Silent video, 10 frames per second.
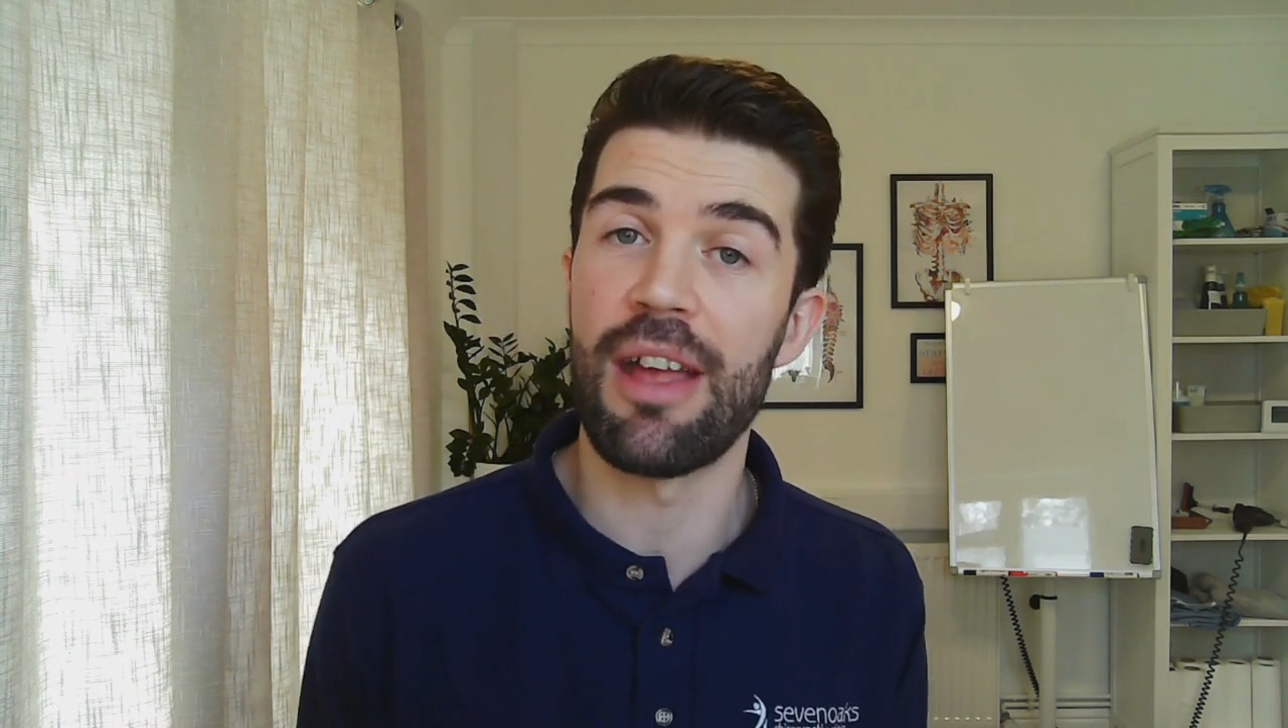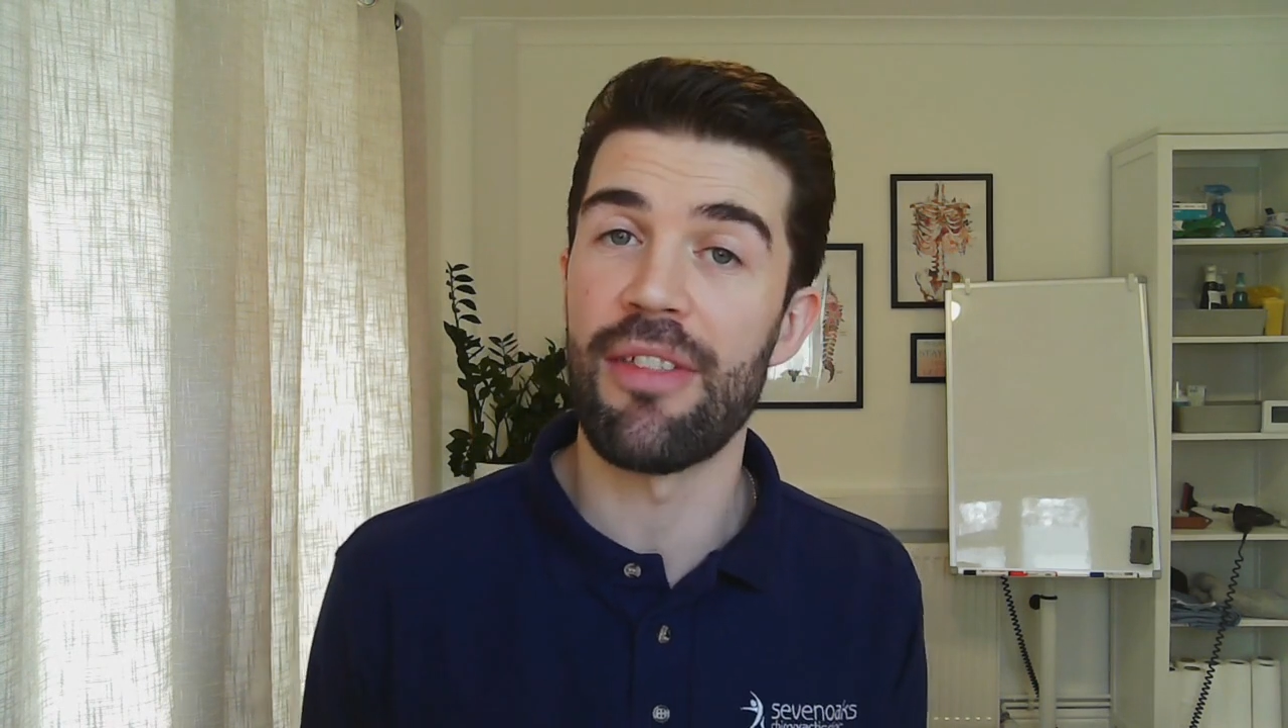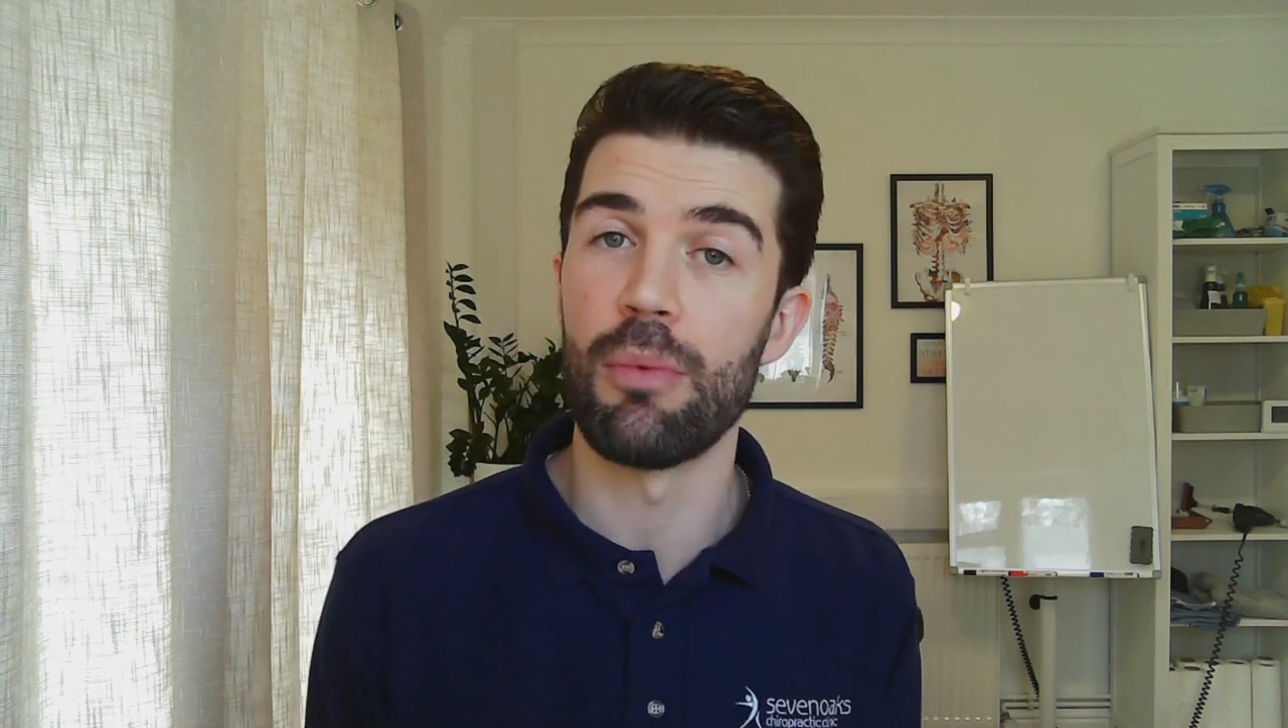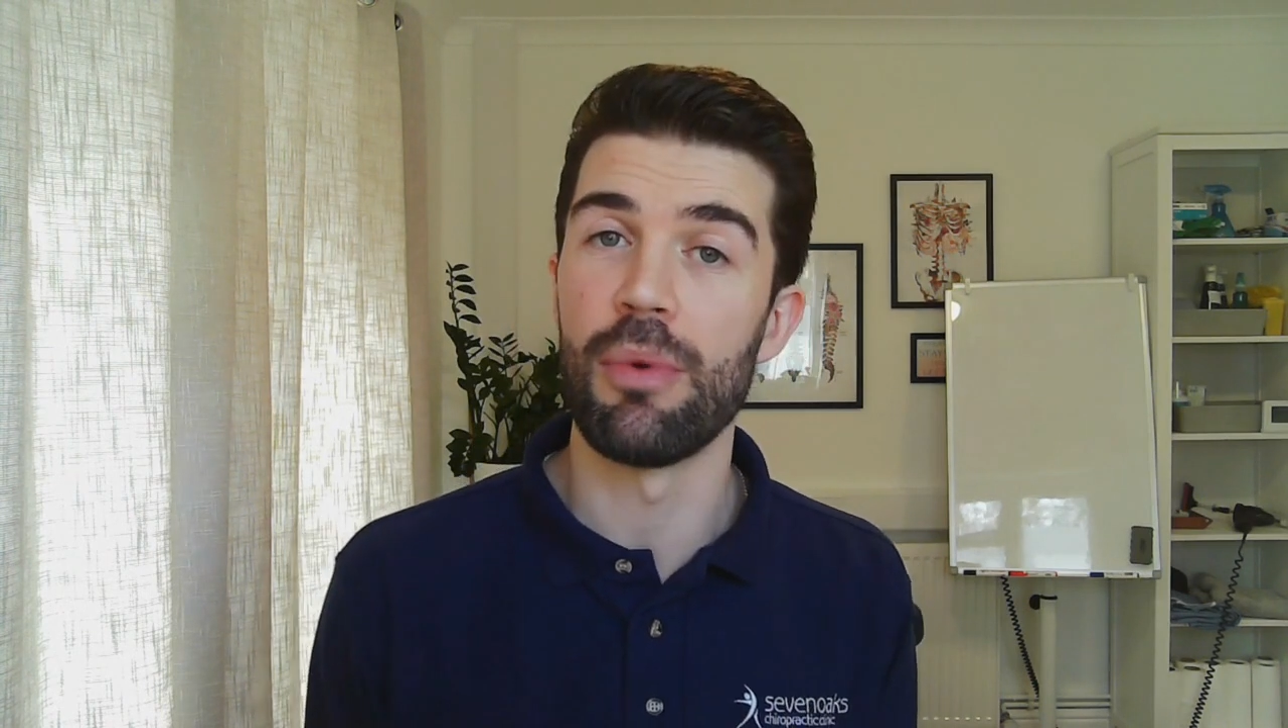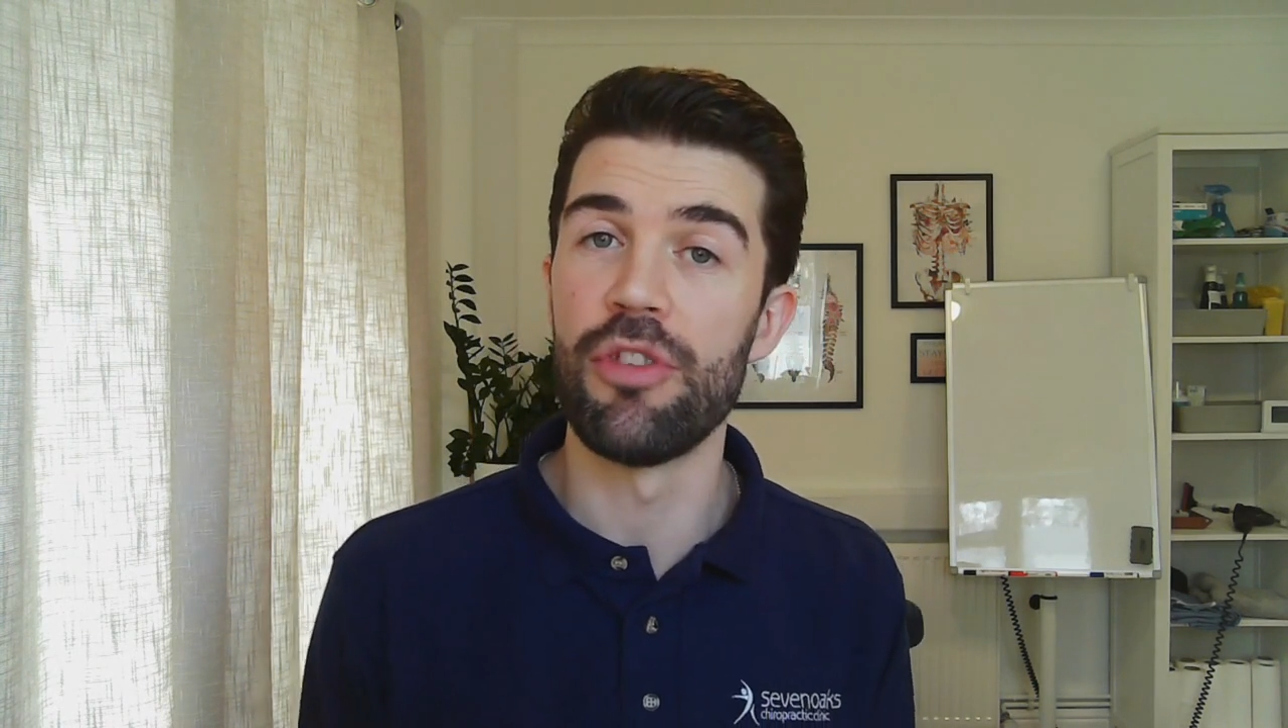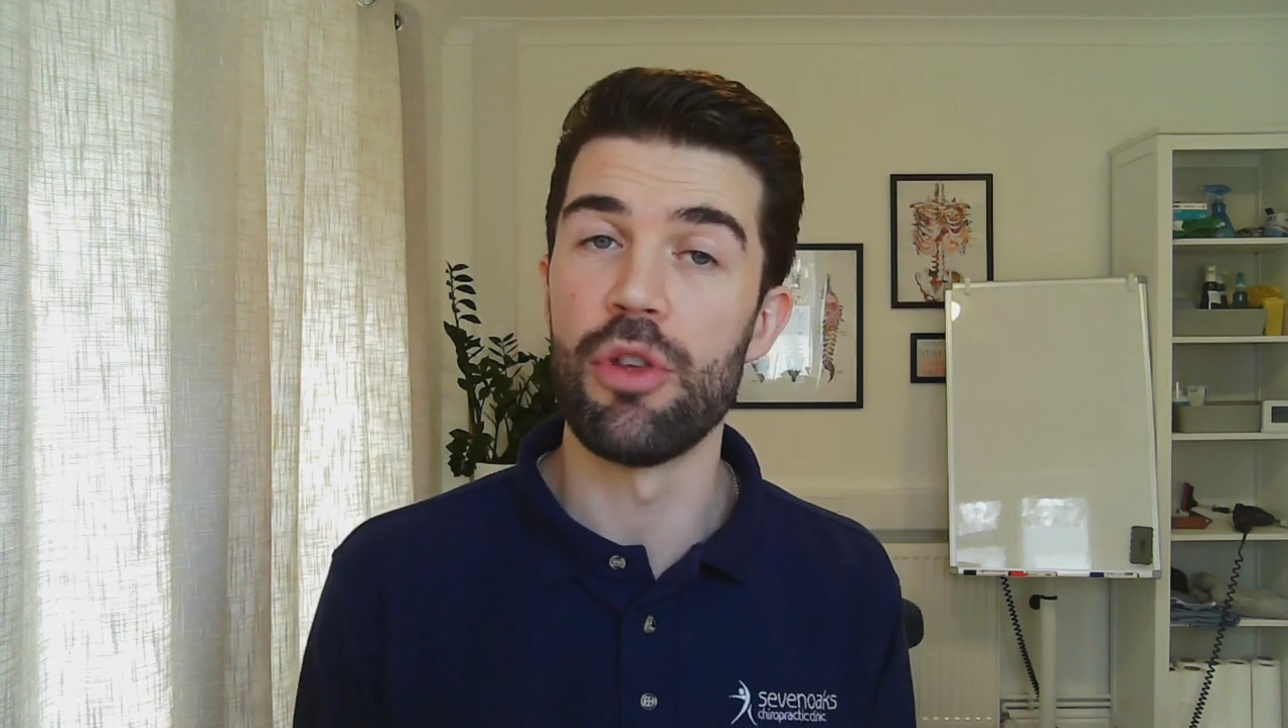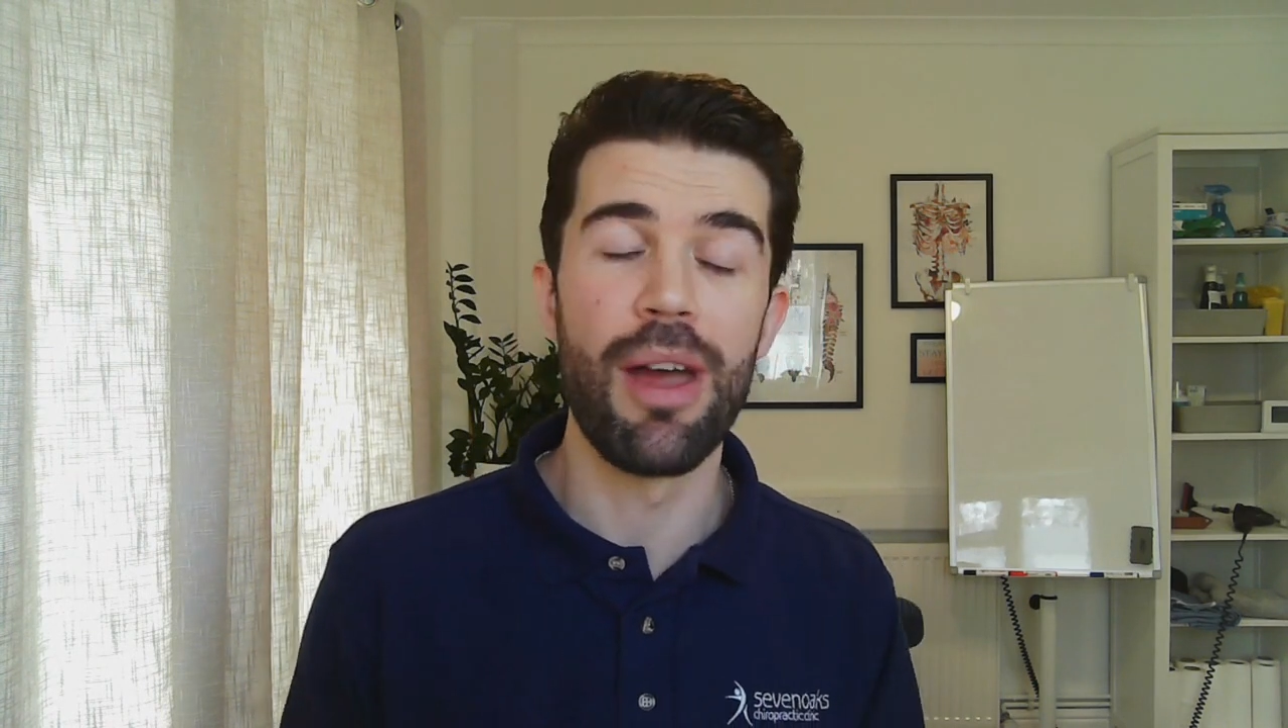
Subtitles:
that with you?